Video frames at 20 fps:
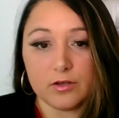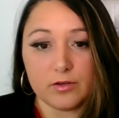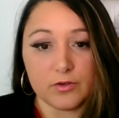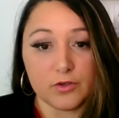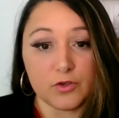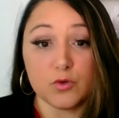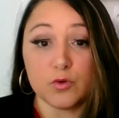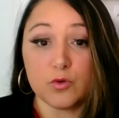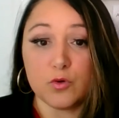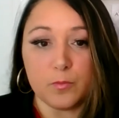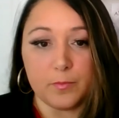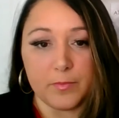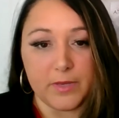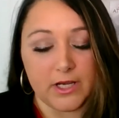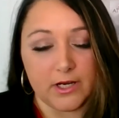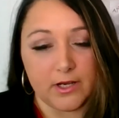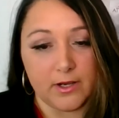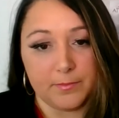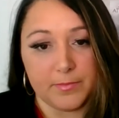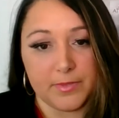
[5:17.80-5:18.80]
Google
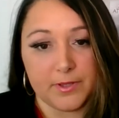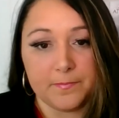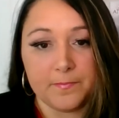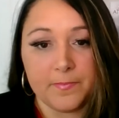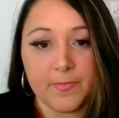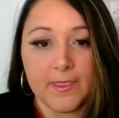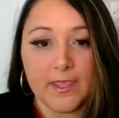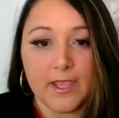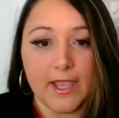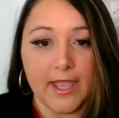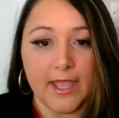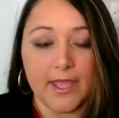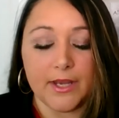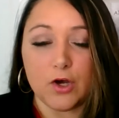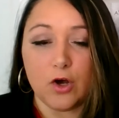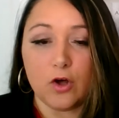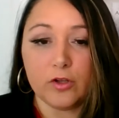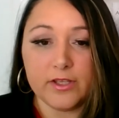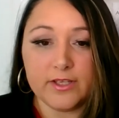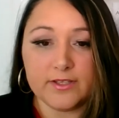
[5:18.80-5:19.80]
Meetup, and
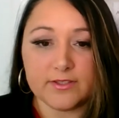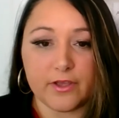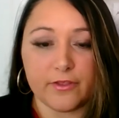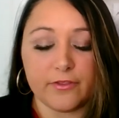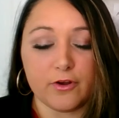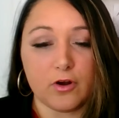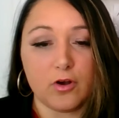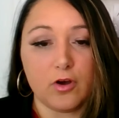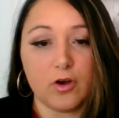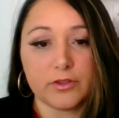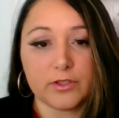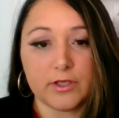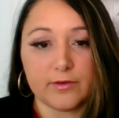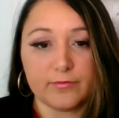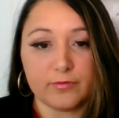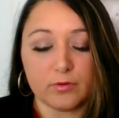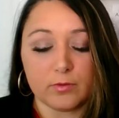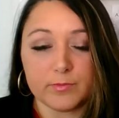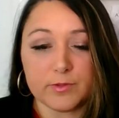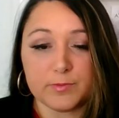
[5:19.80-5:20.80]
all these other online
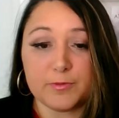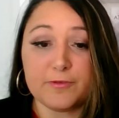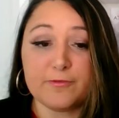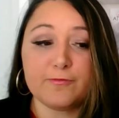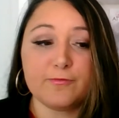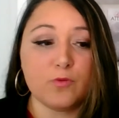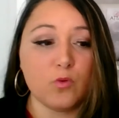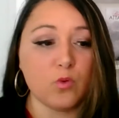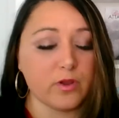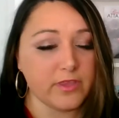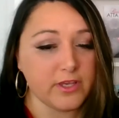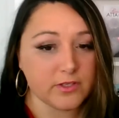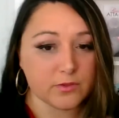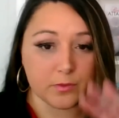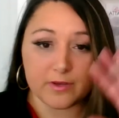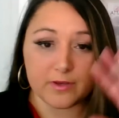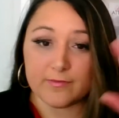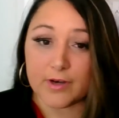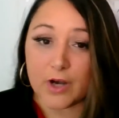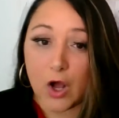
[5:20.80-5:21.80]
forums, before these
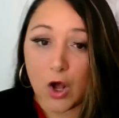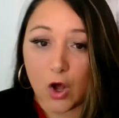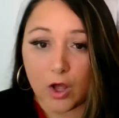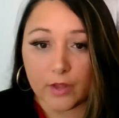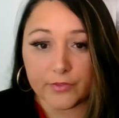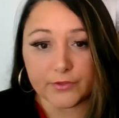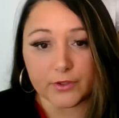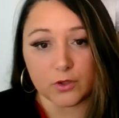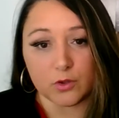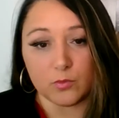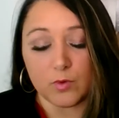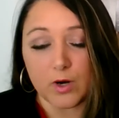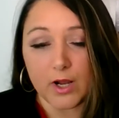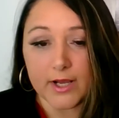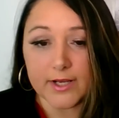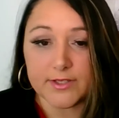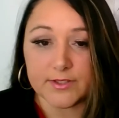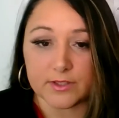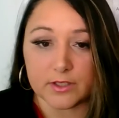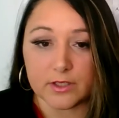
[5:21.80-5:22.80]
were even on the
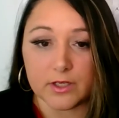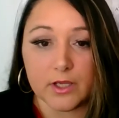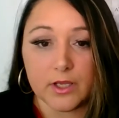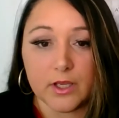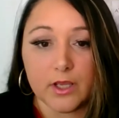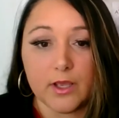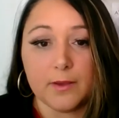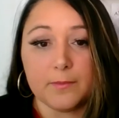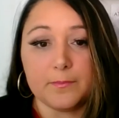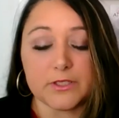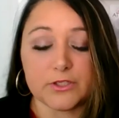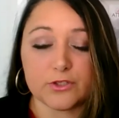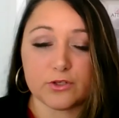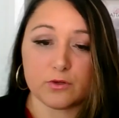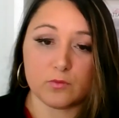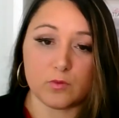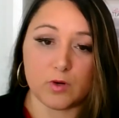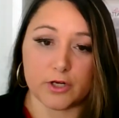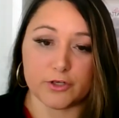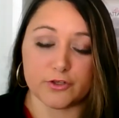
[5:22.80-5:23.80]
horizon,
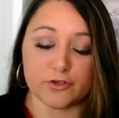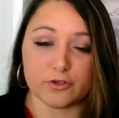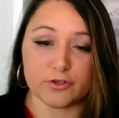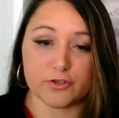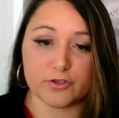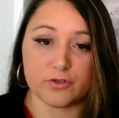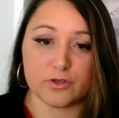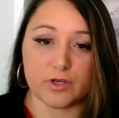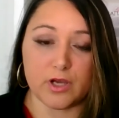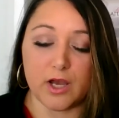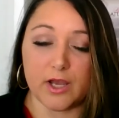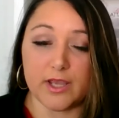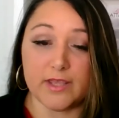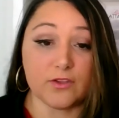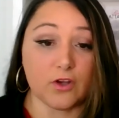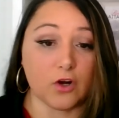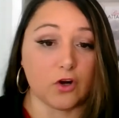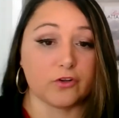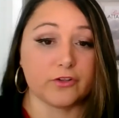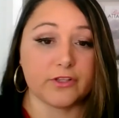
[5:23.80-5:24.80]
Mr. Rogers, in
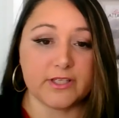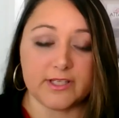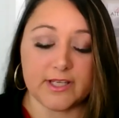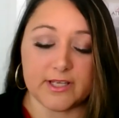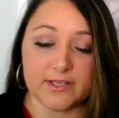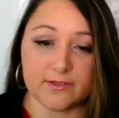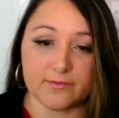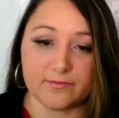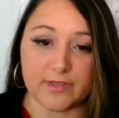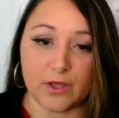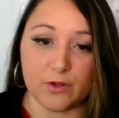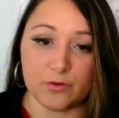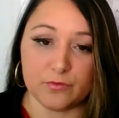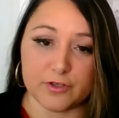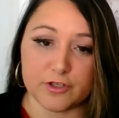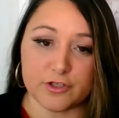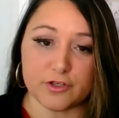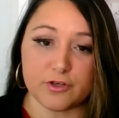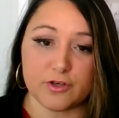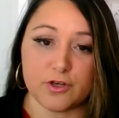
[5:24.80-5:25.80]
the early days of
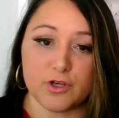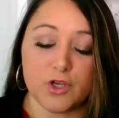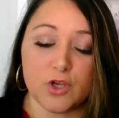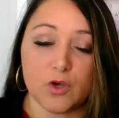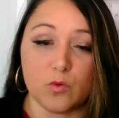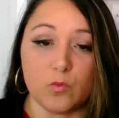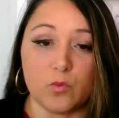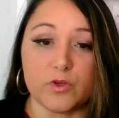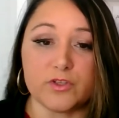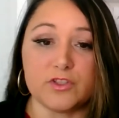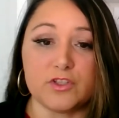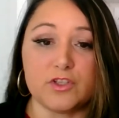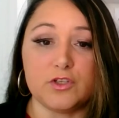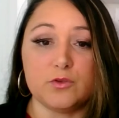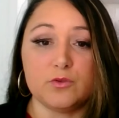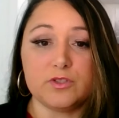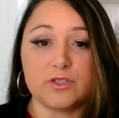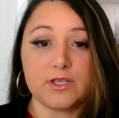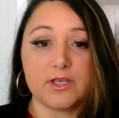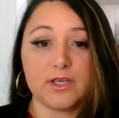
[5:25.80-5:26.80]
television, was
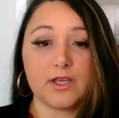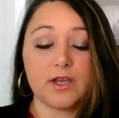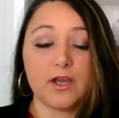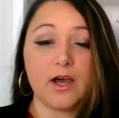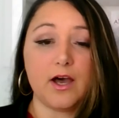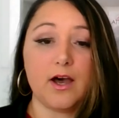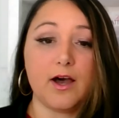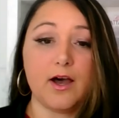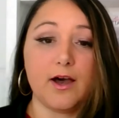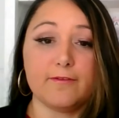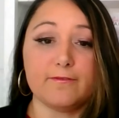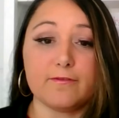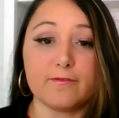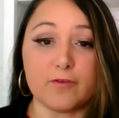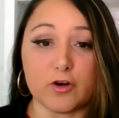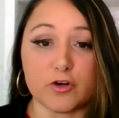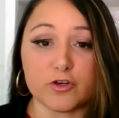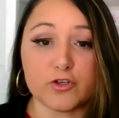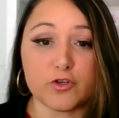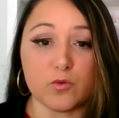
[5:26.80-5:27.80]
using a
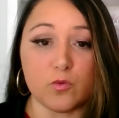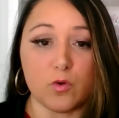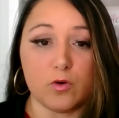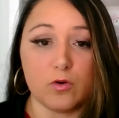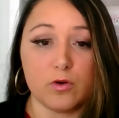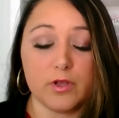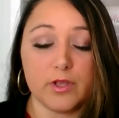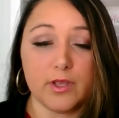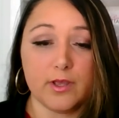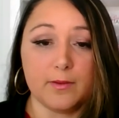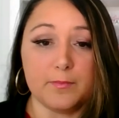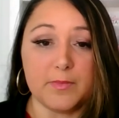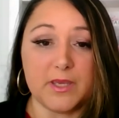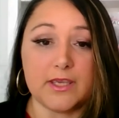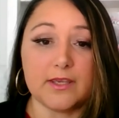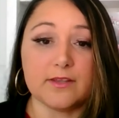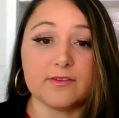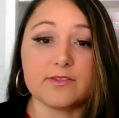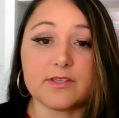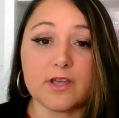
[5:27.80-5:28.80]
virtual
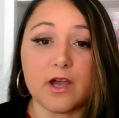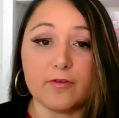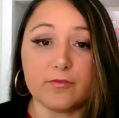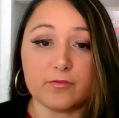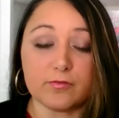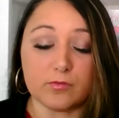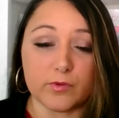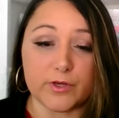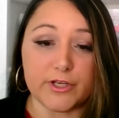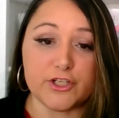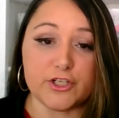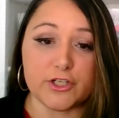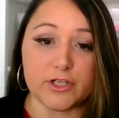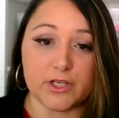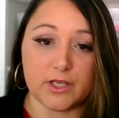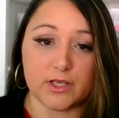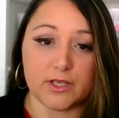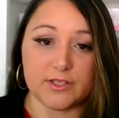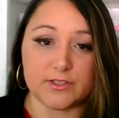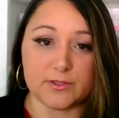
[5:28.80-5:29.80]
means of
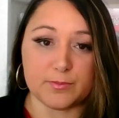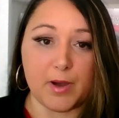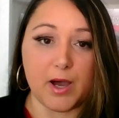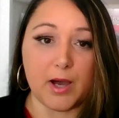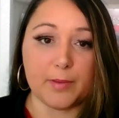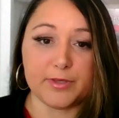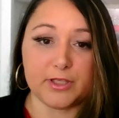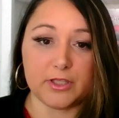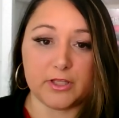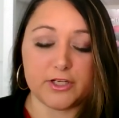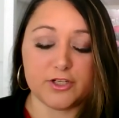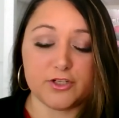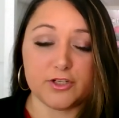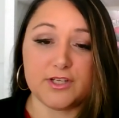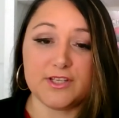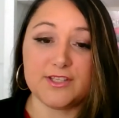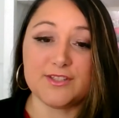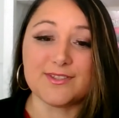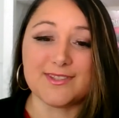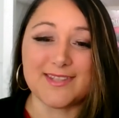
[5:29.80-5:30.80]
reaching his population,
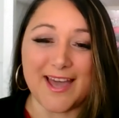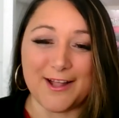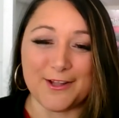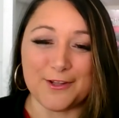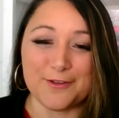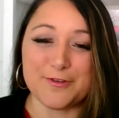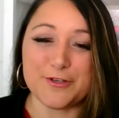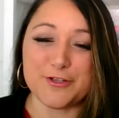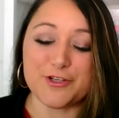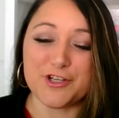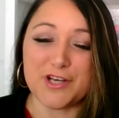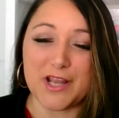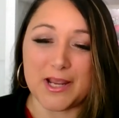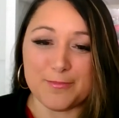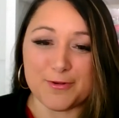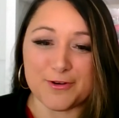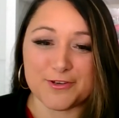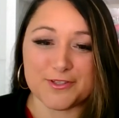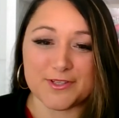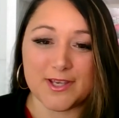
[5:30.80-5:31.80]
his television
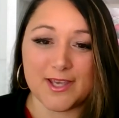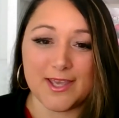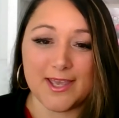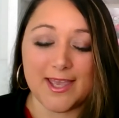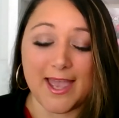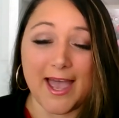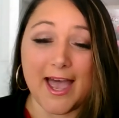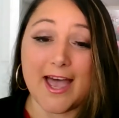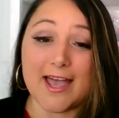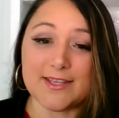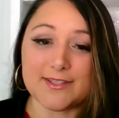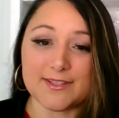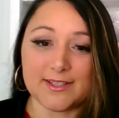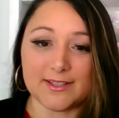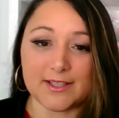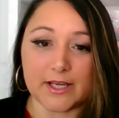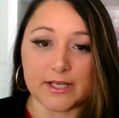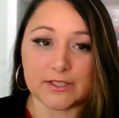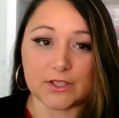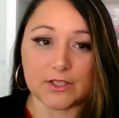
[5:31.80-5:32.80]
neighbors, as he
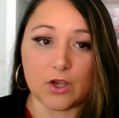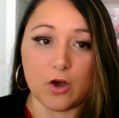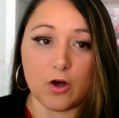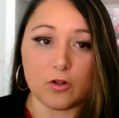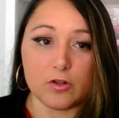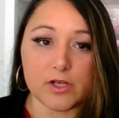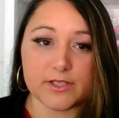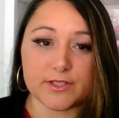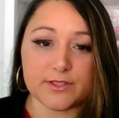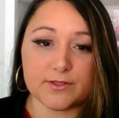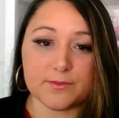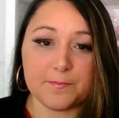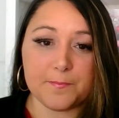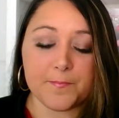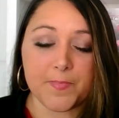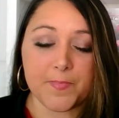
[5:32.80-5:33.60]
liked to call us.